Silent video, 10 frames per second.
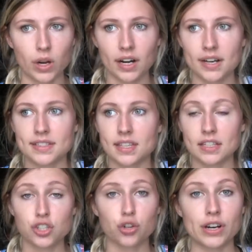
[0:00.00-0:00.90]
where
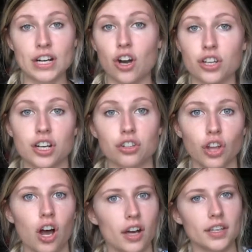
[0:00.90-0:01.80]
it's green all year
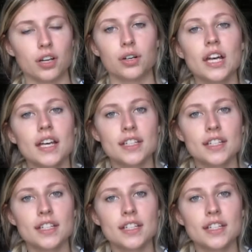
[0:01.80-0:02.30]
long?